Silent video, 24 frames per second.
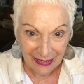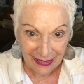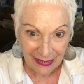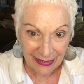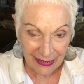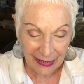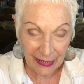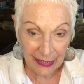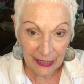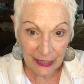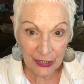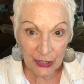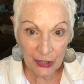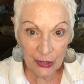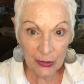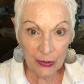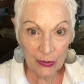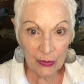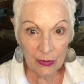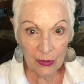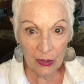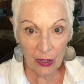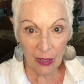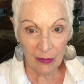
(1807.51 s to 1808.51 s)
Thank
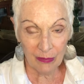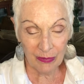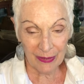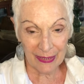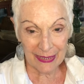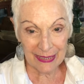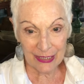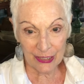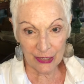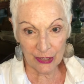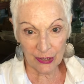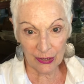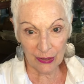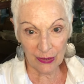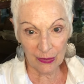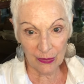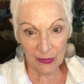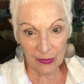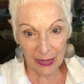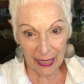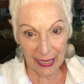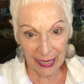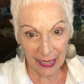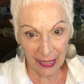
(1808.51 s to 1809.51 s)
you. God bless
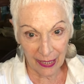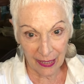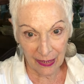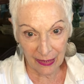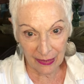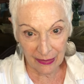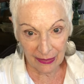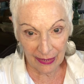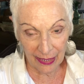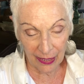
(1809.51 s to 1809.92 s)
you. And